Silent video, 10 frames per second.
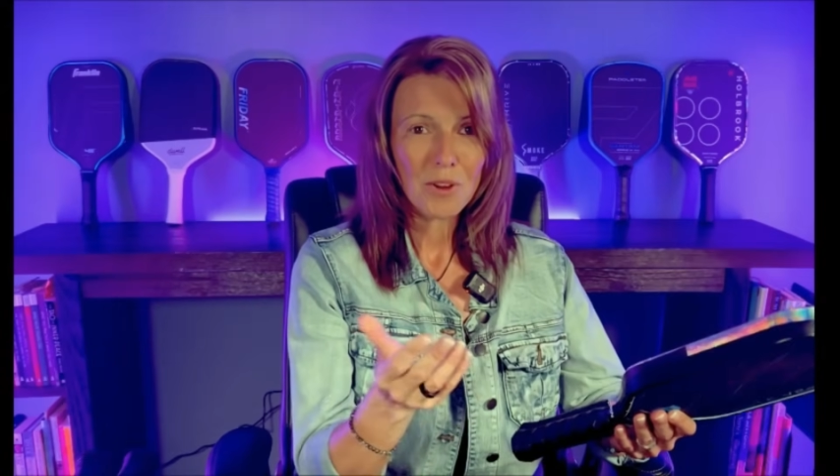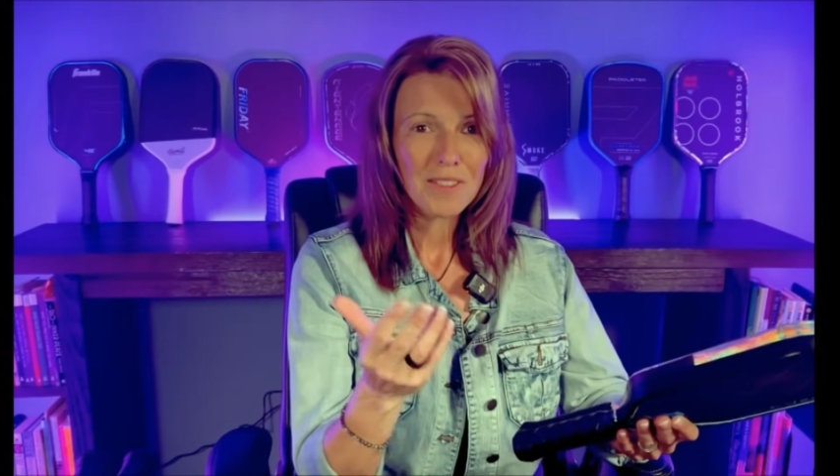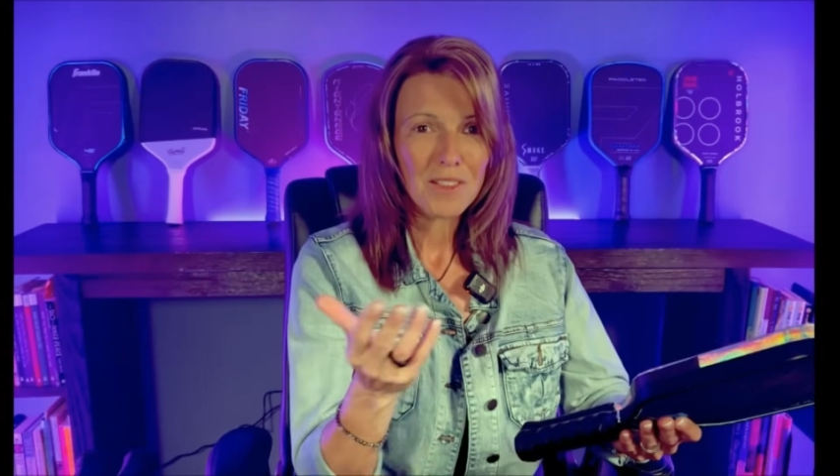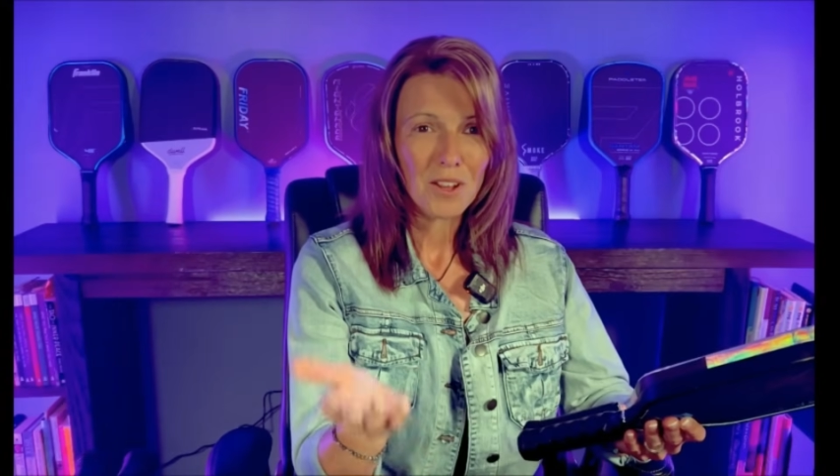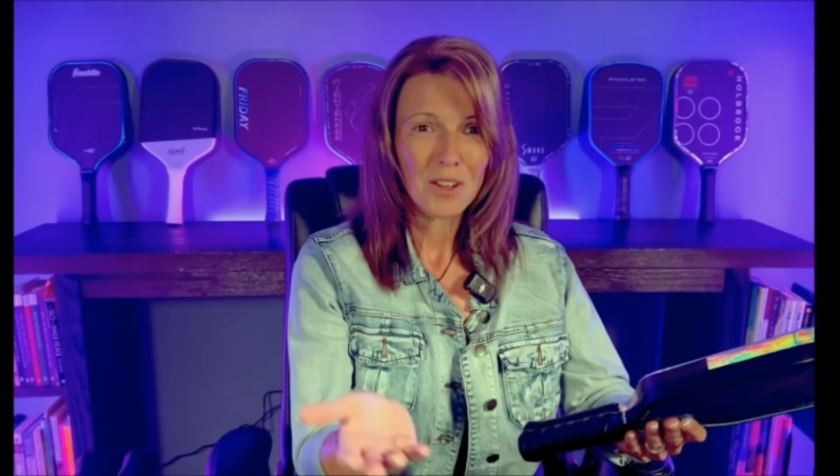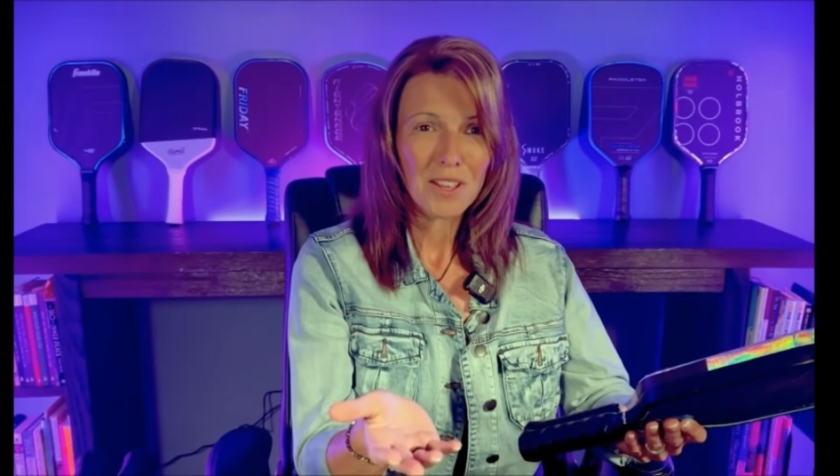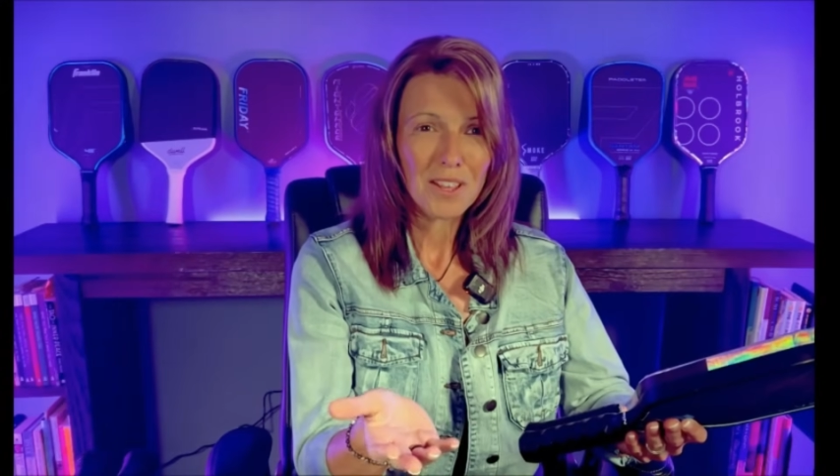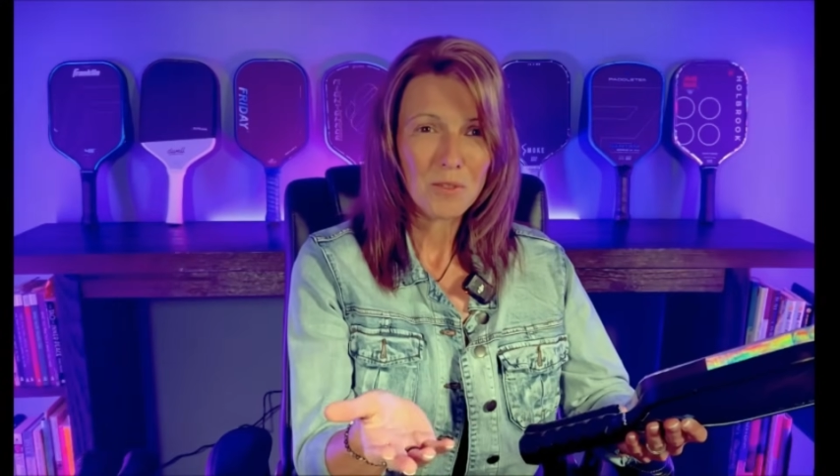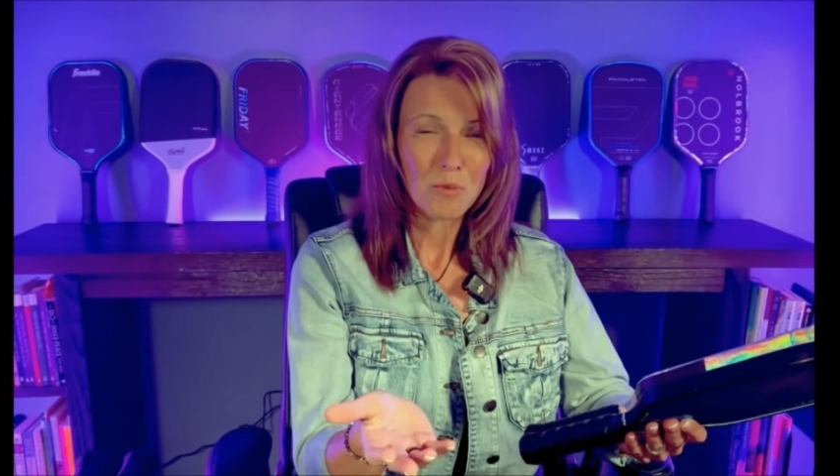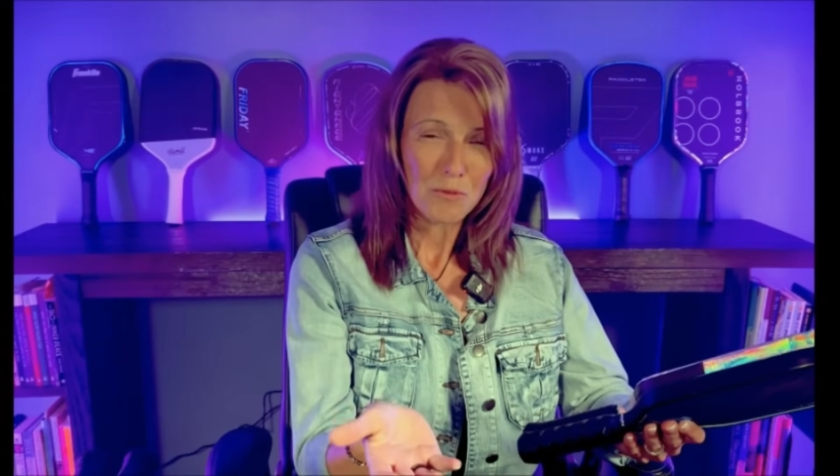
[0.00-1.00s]
in
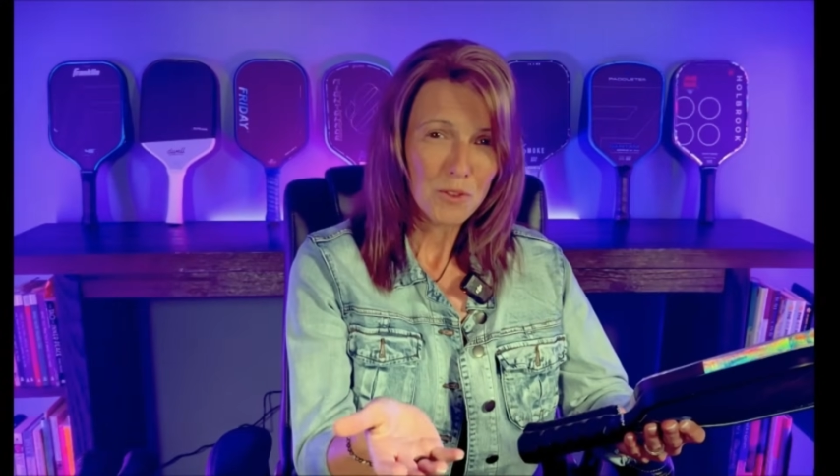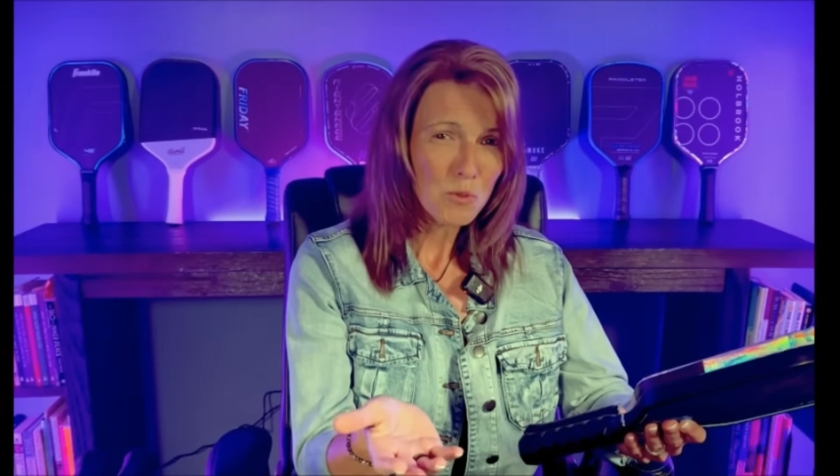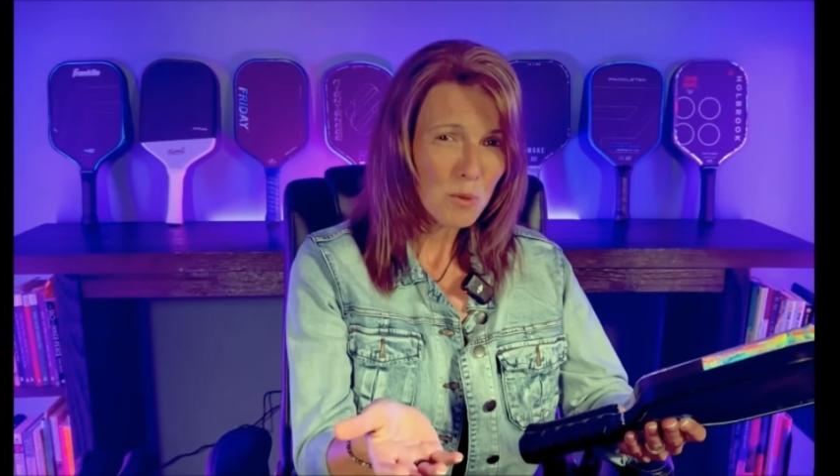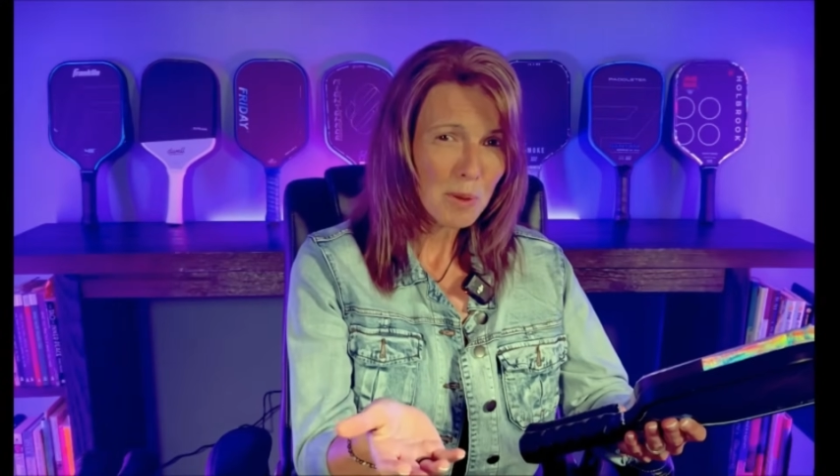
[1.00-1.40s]
the reviewer